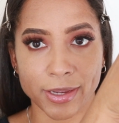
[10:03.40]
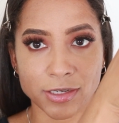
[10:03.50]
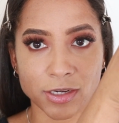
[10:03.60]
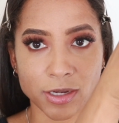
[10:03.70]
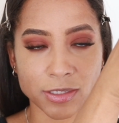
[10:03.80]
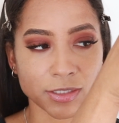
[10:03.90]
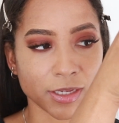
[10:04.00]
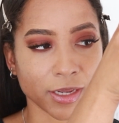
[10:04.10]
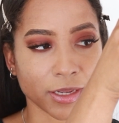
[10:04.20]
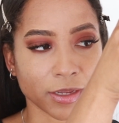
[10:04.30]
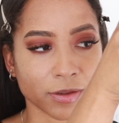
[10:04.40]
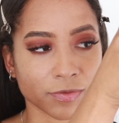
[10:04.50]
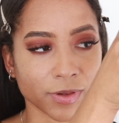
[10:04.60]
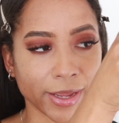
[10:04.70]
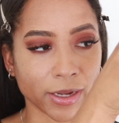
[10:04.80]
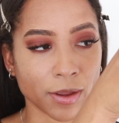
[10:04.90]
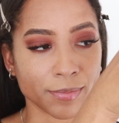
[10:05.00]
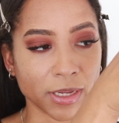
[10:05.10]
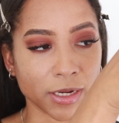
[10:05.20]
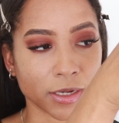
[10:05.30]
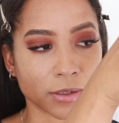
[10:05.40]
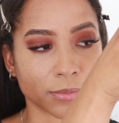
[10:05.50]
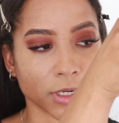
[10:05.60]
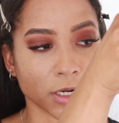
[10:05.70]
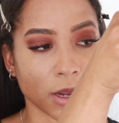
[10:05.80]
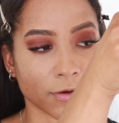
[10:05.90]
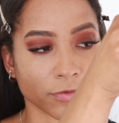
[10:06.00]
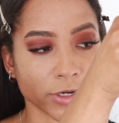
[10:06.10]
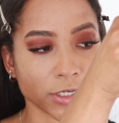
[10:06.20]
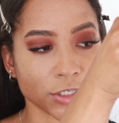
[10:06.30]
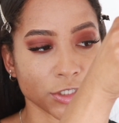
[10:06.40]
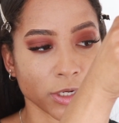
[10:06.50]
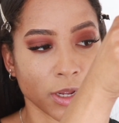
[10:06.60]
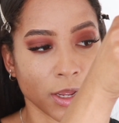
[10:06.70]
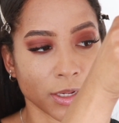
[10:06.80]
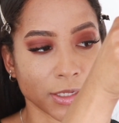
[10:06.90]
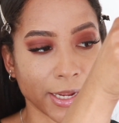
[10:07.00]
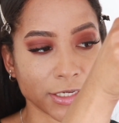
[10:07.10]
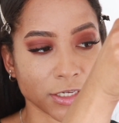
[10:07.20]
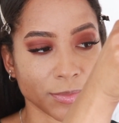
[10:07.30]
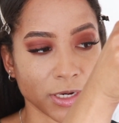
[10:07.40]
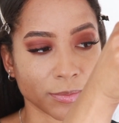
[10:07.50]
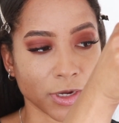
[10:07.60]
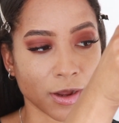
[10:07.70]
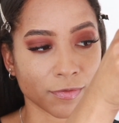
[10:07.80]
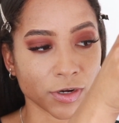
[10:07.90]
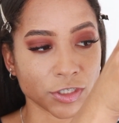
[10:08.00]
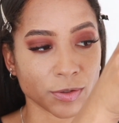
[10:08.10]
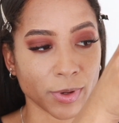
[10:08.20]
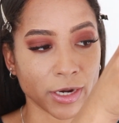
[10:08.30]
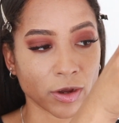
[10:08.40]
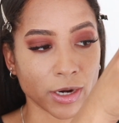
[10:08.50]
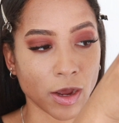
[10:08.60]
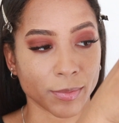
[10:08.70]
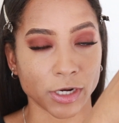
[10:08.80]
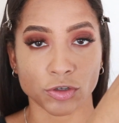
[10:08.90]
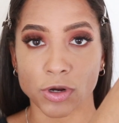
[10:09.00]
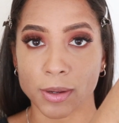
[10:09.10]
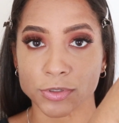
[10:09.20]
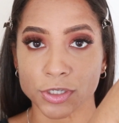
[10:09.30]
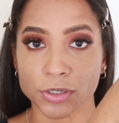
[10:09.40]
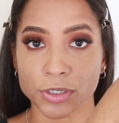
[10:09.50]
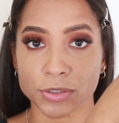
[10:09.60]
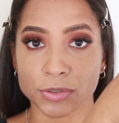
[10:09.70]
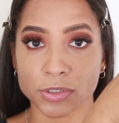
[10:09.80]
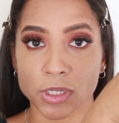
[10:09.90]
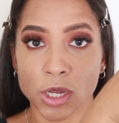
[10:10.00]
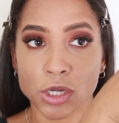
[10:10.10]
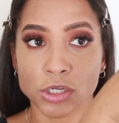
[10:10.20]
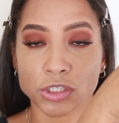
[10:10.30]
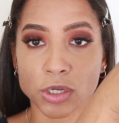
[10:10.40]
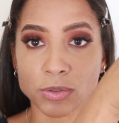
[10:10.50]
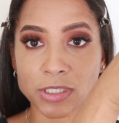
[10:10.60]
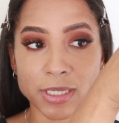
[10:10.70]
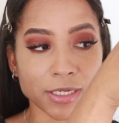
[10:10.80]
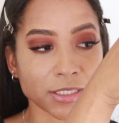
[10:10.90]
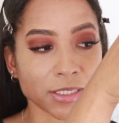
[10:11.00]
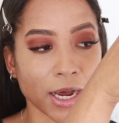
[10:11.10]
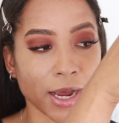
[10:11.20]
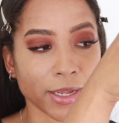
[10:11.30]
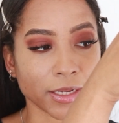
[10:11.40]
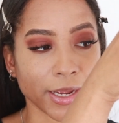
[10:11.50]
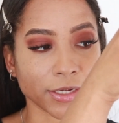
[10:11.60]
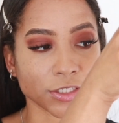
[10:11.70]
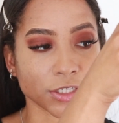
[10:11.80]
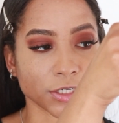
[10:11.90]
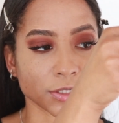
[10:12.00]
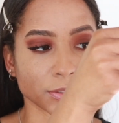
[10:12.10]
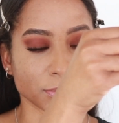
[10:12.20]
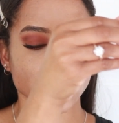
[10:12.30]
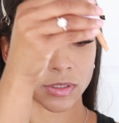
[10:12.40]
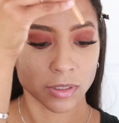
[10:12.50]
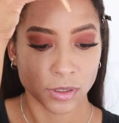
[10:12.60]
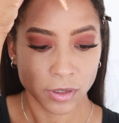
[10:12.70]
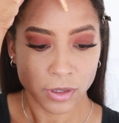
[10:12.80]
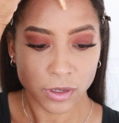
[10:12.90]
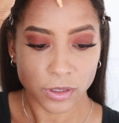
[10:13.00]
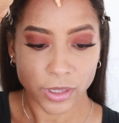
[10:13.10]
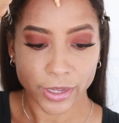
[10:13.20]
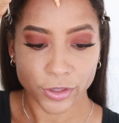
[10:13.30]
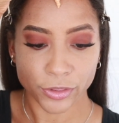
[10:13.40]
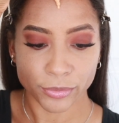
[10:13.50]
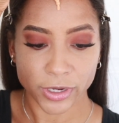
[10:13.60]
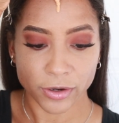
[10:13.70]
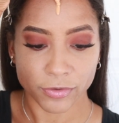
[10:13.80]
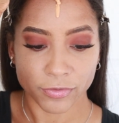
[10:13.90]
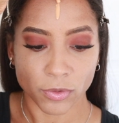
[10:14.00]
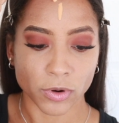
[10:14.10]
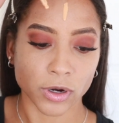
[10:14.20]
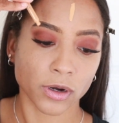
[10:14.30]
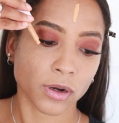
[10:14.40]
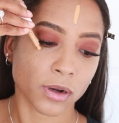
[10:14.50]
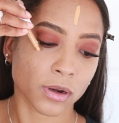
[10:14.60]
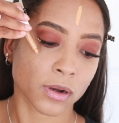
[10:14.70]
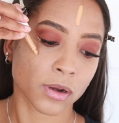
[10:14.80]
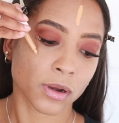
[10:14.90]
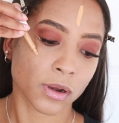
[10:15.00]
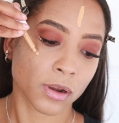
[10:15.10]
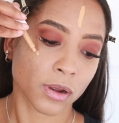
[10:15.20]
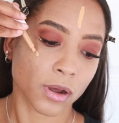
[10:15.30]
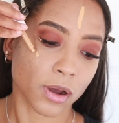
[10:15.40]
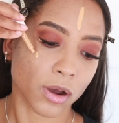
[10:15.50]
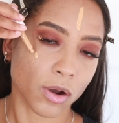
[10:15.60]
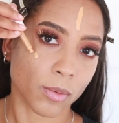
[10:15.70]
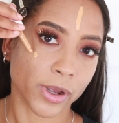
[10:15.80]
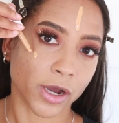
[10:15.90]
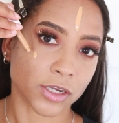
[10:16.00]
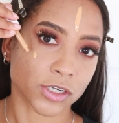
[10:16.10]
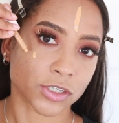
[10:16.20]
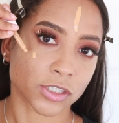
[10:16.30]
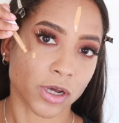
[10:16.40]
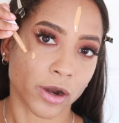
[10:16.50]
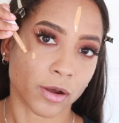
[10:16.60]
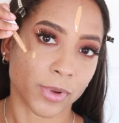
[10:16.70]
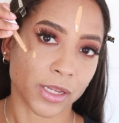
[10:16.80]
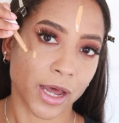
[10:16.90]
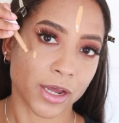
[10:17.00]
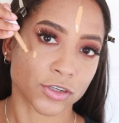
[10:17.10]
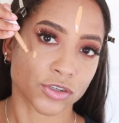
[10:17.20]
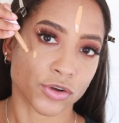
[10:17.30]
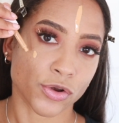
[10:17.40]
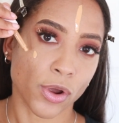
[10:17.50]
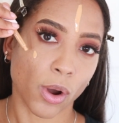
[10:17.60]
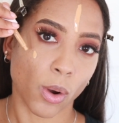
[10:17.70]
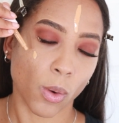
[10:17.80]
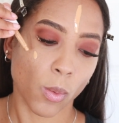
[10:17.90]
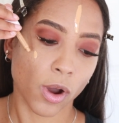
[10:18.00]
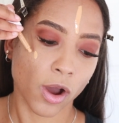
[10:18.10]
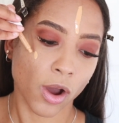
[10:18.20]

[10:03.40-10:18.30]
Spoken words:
it does give like a medium coverage, light to medium coverage depending on how many drops you use. So since I like to use like 3 to 4, oh my gosh, I just got it on my lash. No.